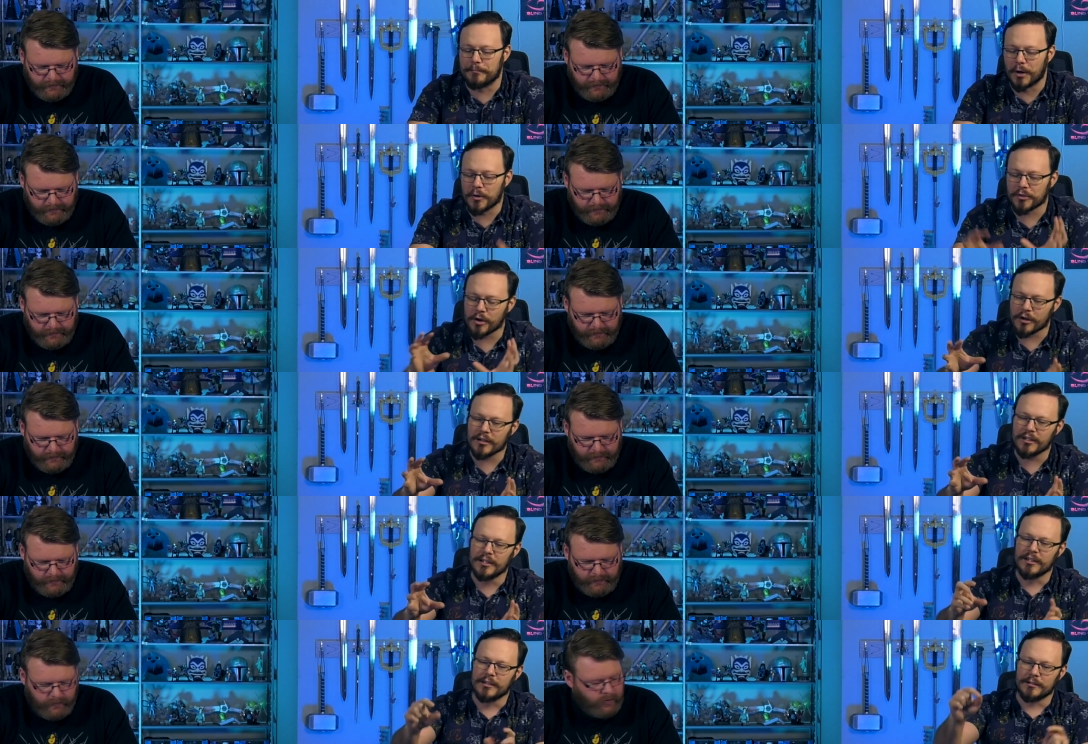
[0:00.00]
Speaker 1: both are.
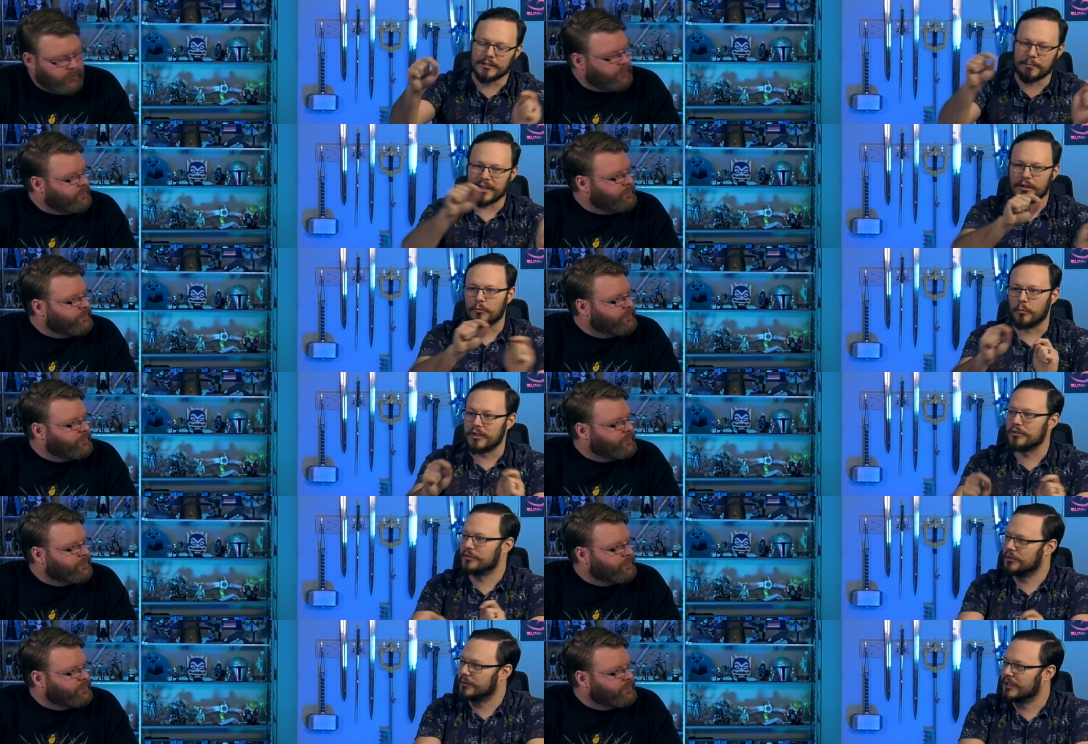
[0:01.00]
Depending on what
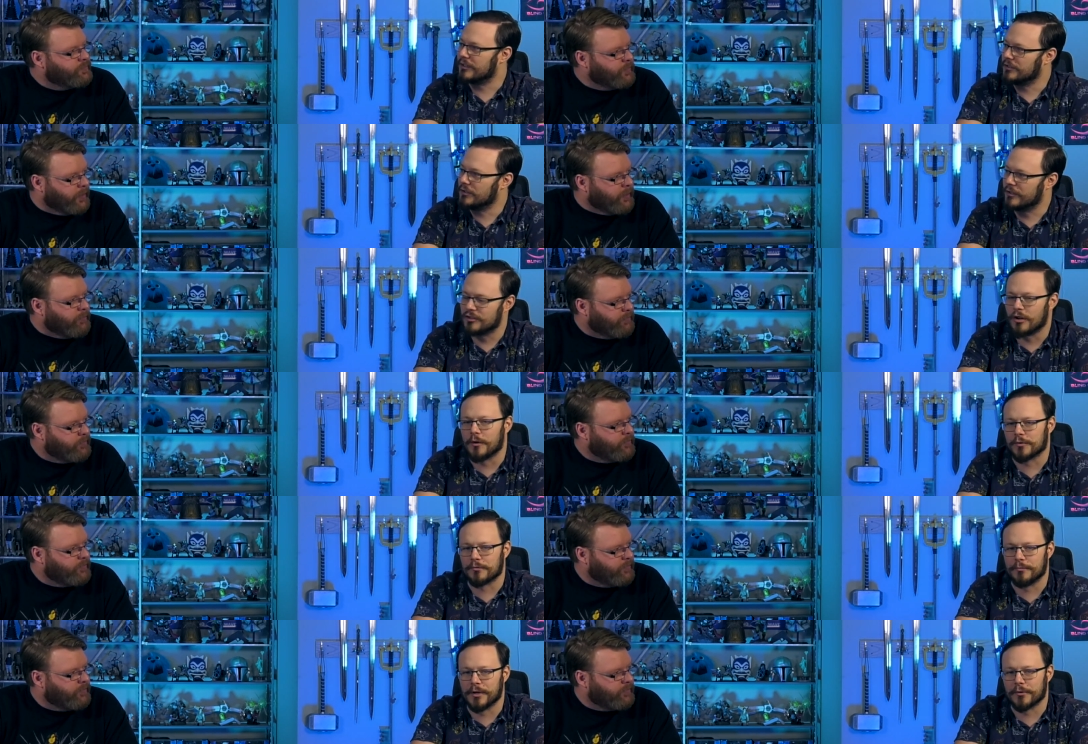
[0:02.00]
you're doing, you yeah. can
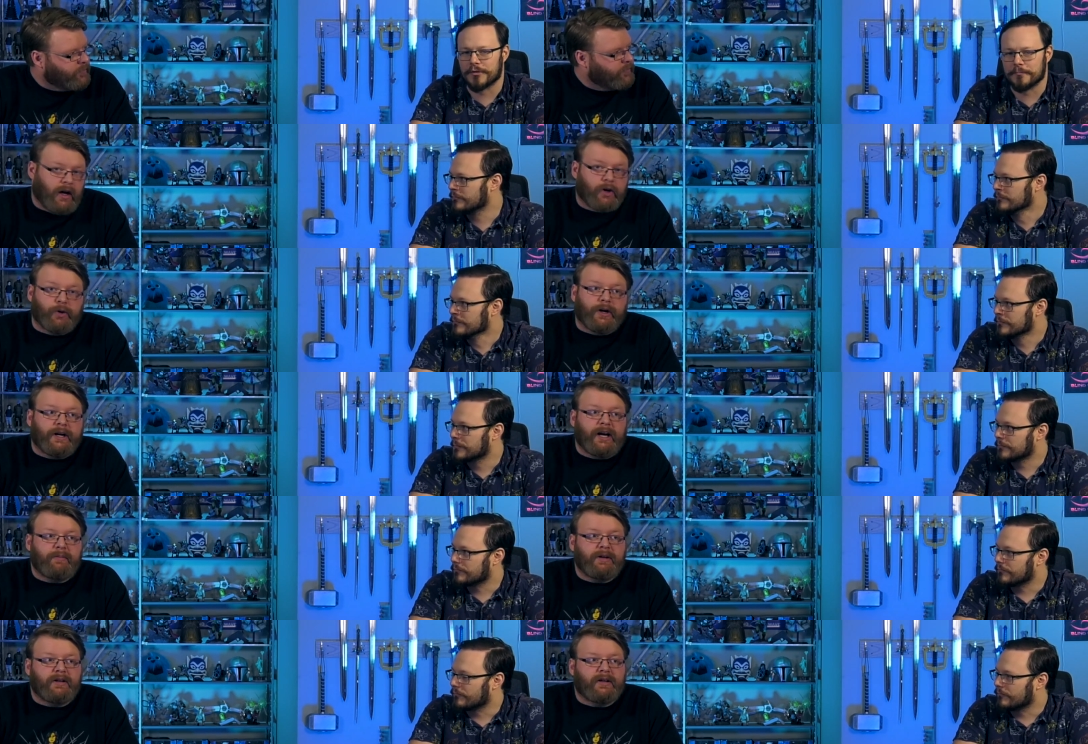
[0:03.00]
alter both. Agreed.
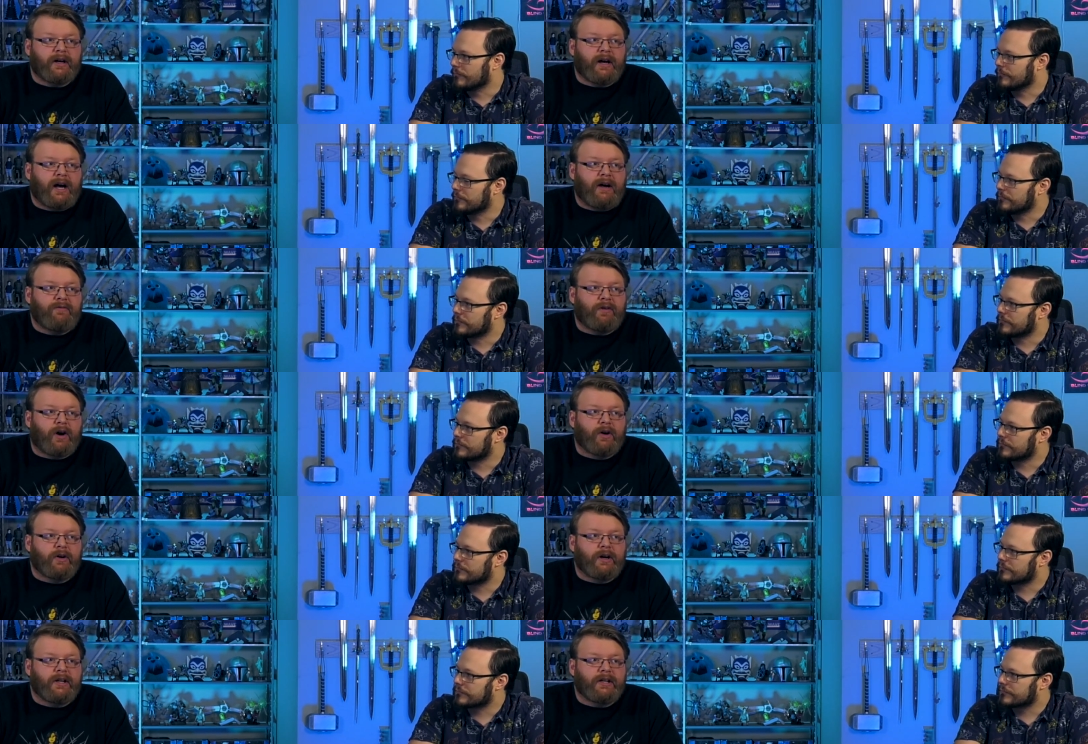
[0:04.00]
I
Speaker 2: mean, I've
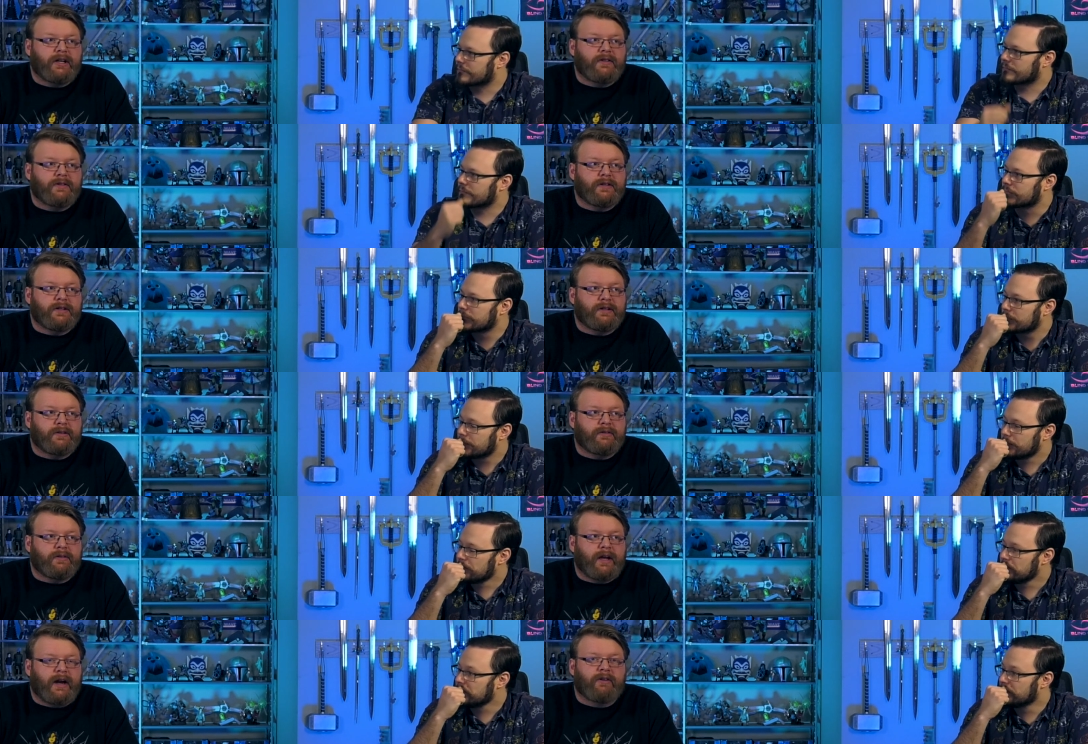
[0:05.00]
already in the
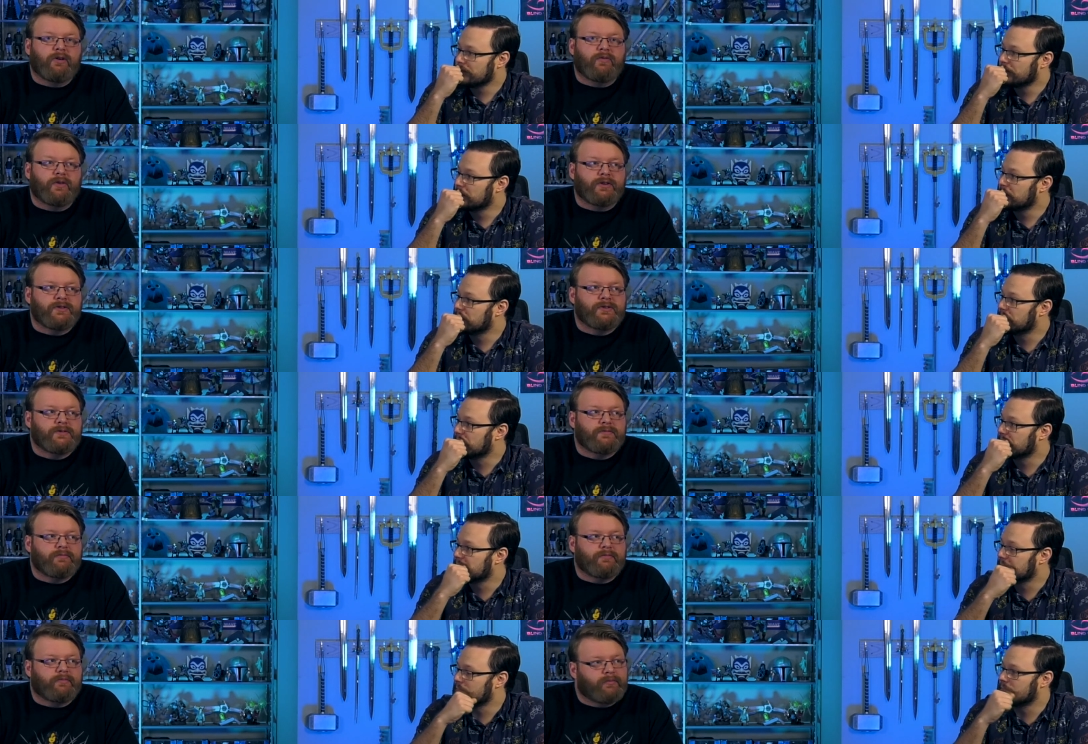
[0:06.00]
Arrowverse
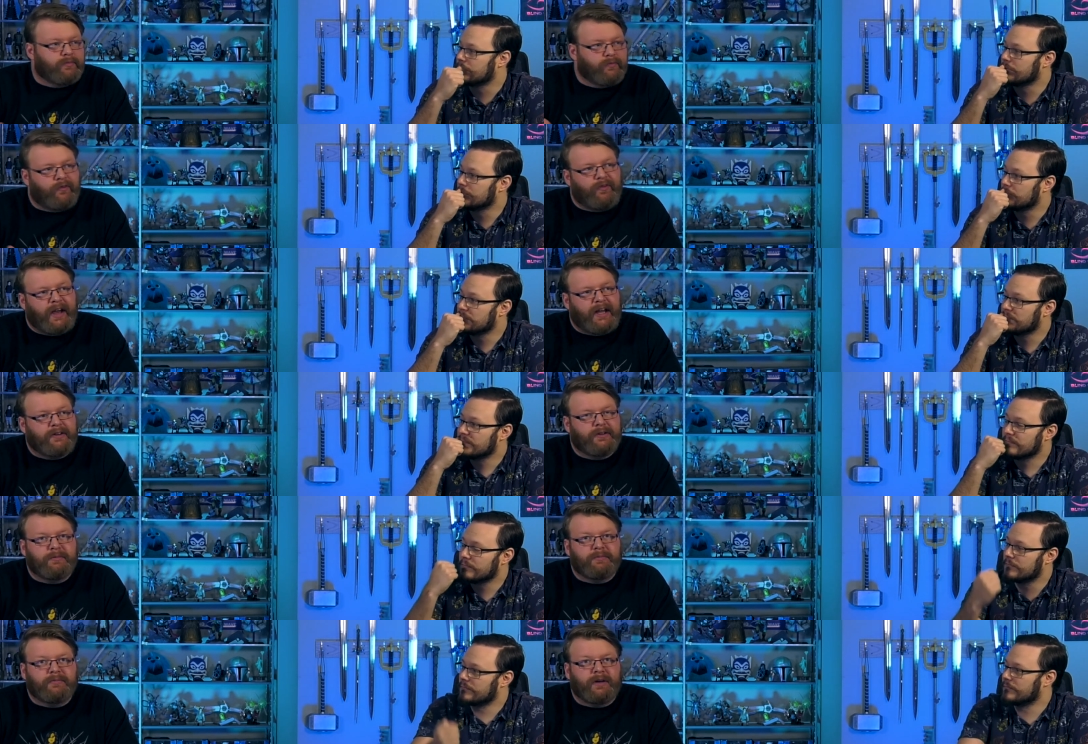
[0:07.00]

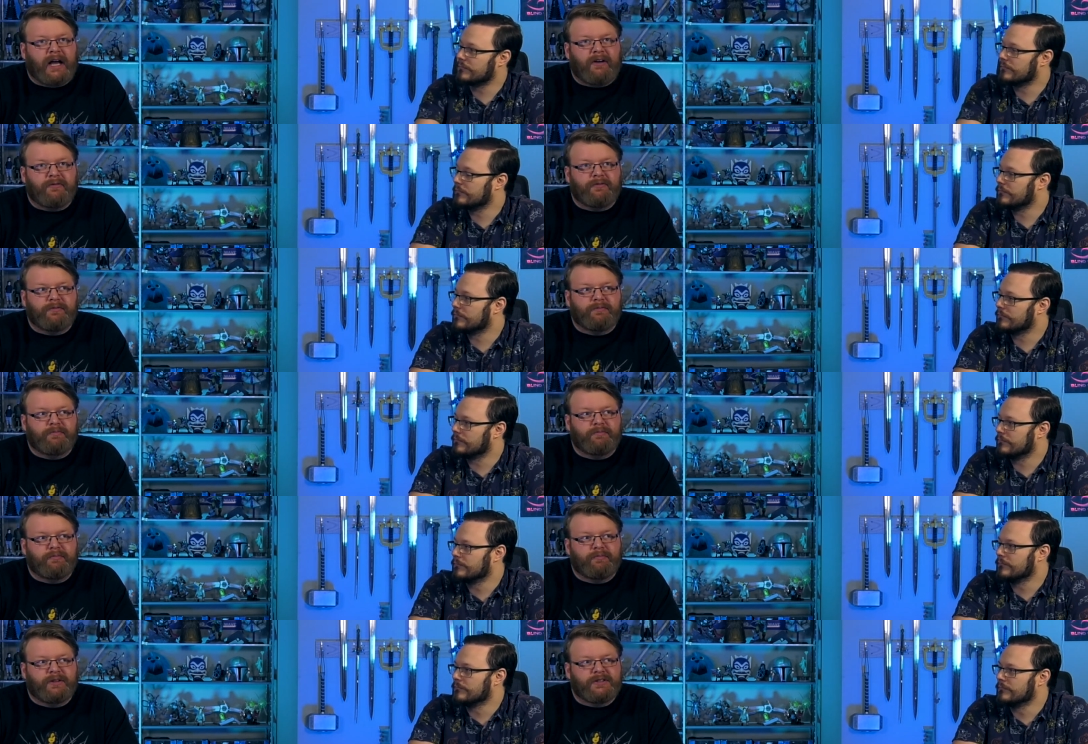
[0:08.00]
fandom have
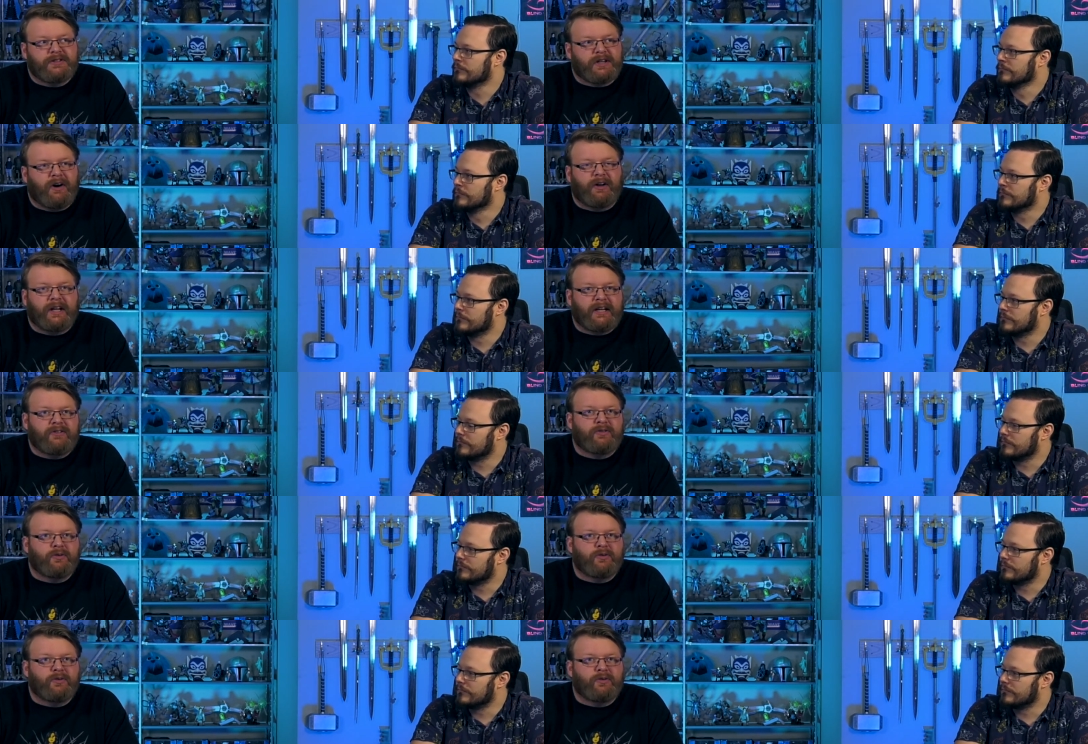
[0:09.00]
consolidated